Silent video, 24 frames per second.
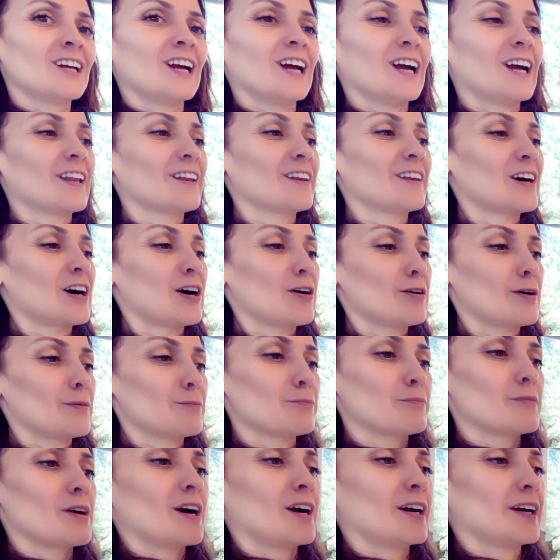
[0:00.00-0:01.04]
And
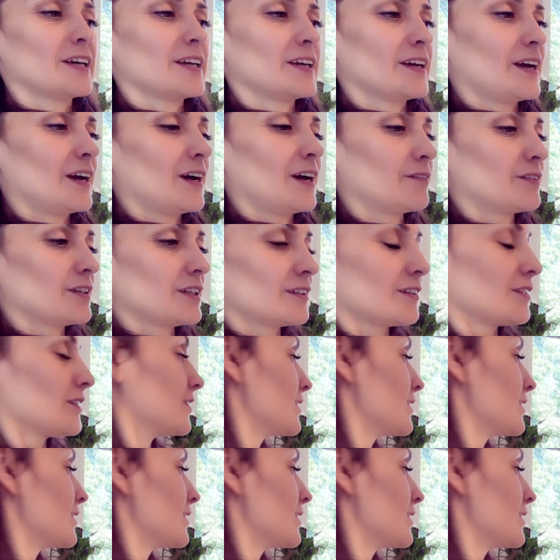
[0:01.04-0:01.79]
now I have it